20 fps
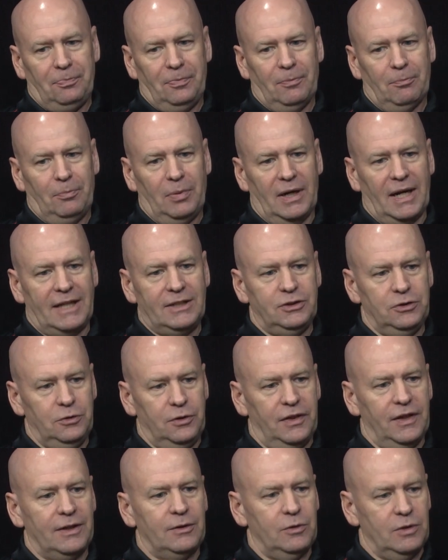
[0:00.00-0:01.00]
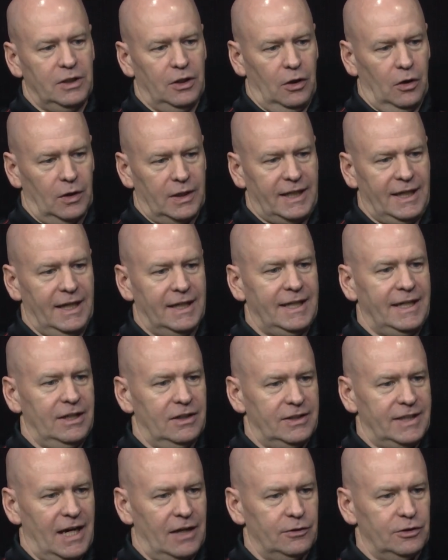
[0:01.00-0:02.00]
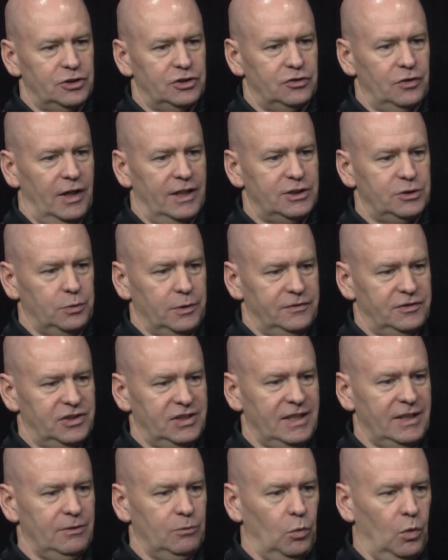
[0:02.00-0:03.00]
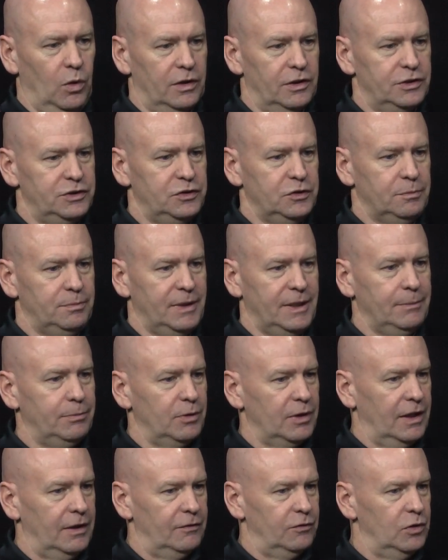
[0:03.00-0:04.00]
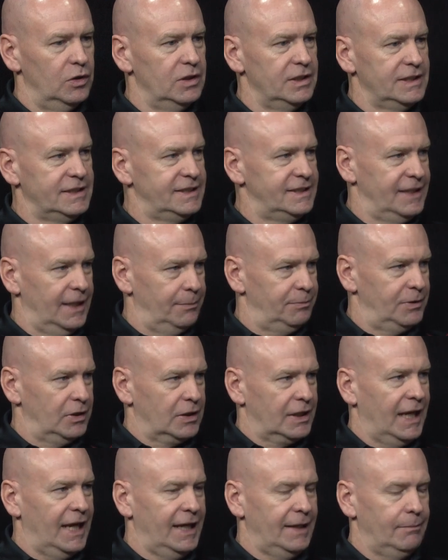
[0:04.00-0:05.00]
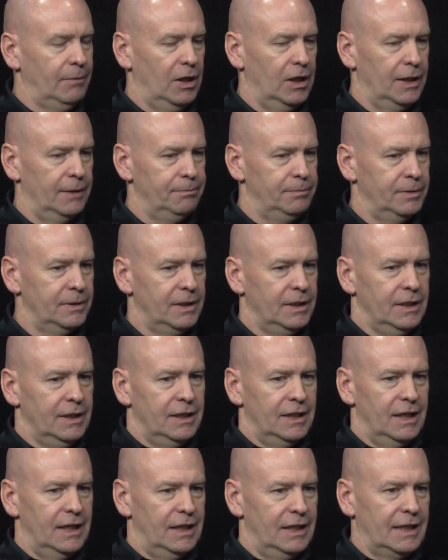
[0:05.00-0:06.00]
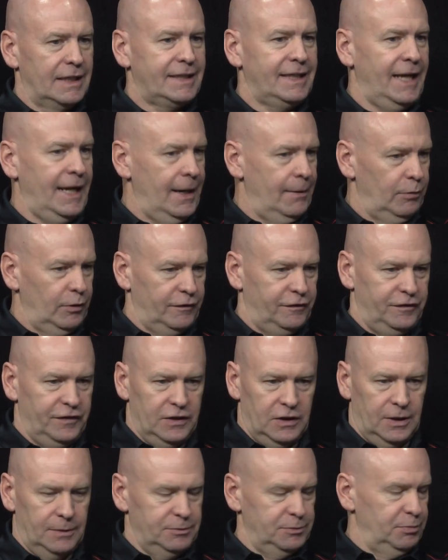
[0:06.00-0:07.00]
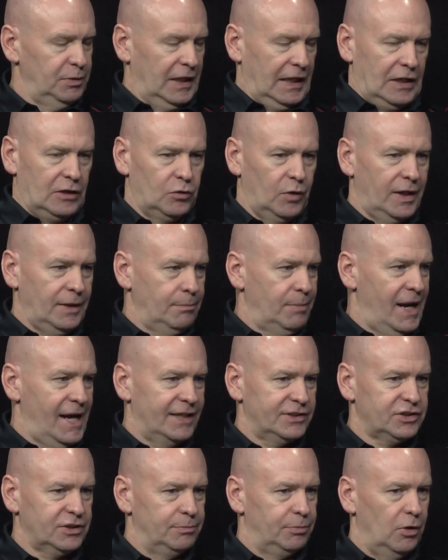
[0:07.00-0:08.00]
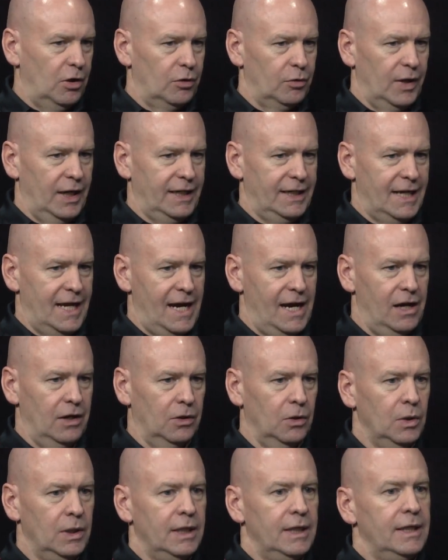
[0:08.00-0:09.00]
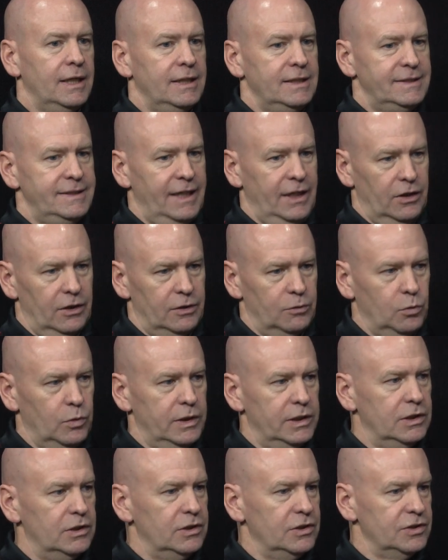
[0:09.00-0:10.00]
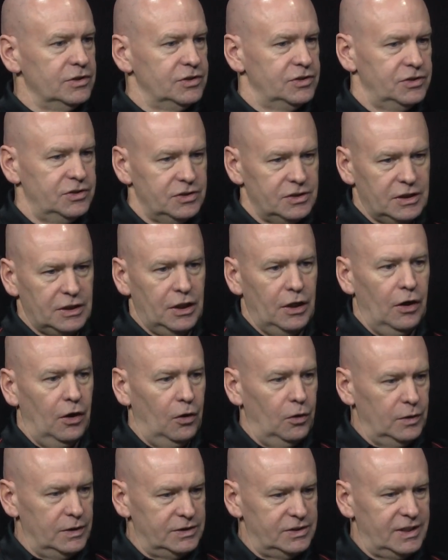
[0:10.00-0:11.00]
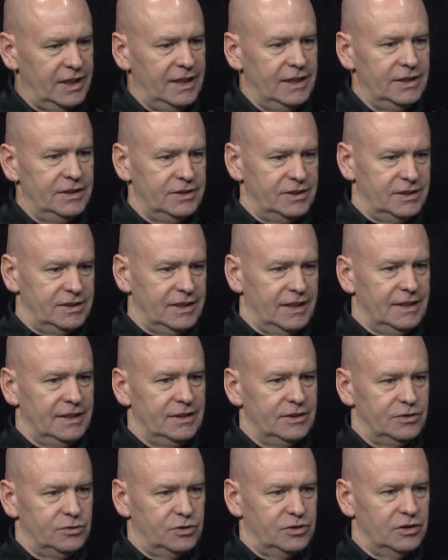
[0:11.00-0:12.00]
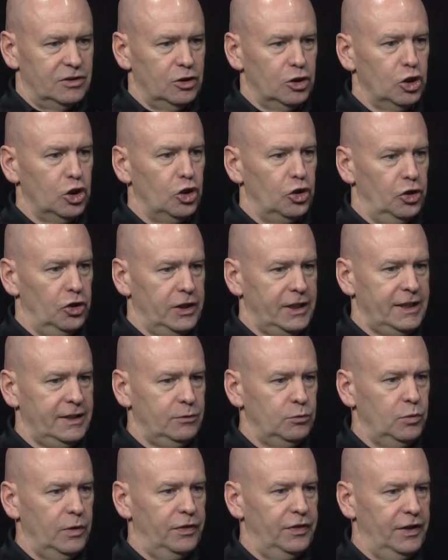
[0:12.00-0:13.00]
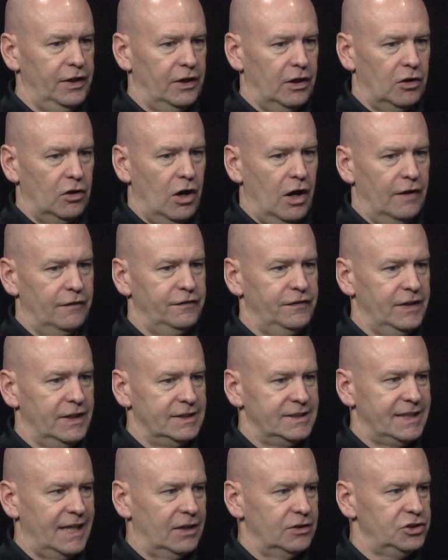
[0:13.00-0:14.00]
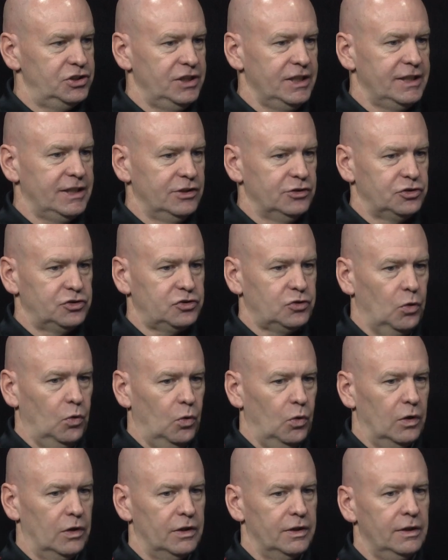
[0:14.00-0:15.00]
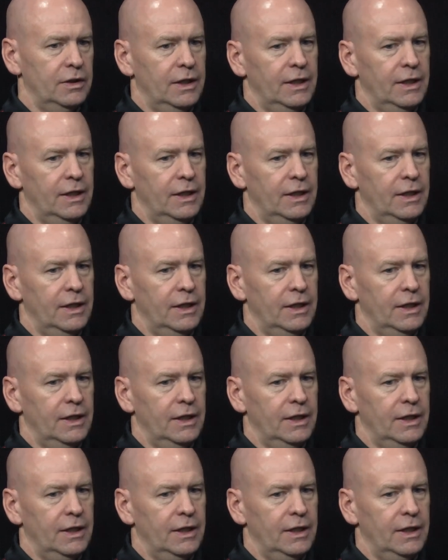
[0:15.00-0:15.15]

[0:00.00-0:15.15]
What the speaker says: But I do think, again, here down the stretch, we've seen 1 or 2 people that have really stepped their game up. Cameron Phillips playing great basketball right now. Taryn Wills, is learning within our offense how she can score.